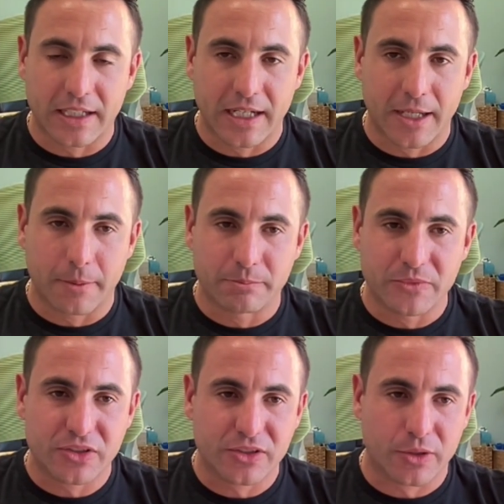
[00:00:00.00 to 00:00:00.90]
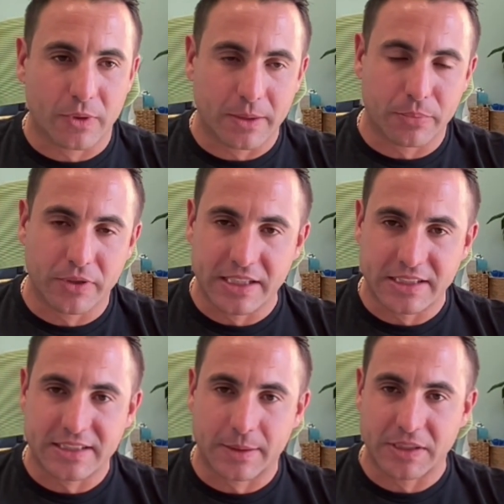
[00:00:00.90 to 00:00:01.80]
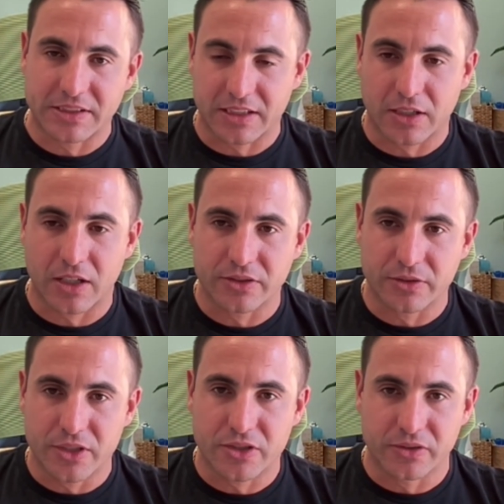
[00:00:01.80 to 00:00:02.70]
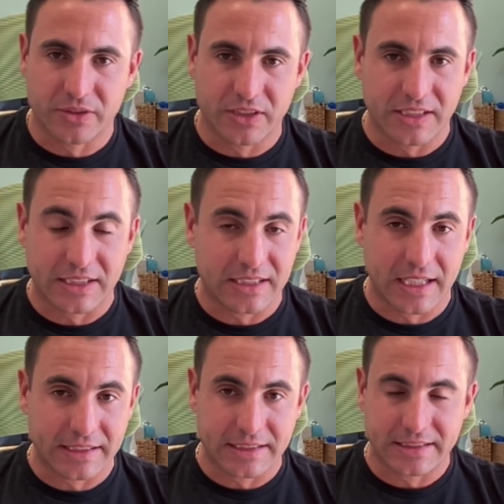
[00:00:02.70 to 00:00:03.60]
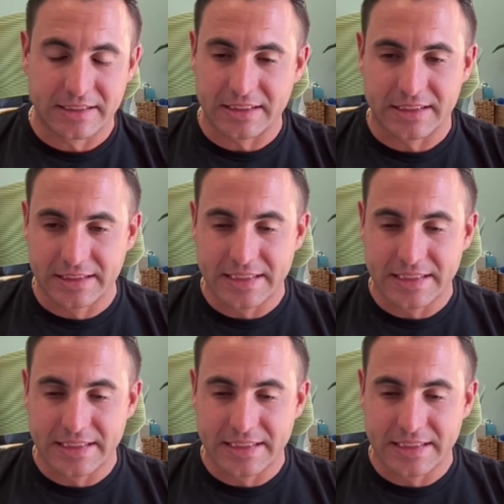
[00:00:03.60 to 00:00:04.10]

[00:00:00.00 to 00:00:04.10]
Um, you still don't want to put in something that's going to cause you issues because I could have got this, this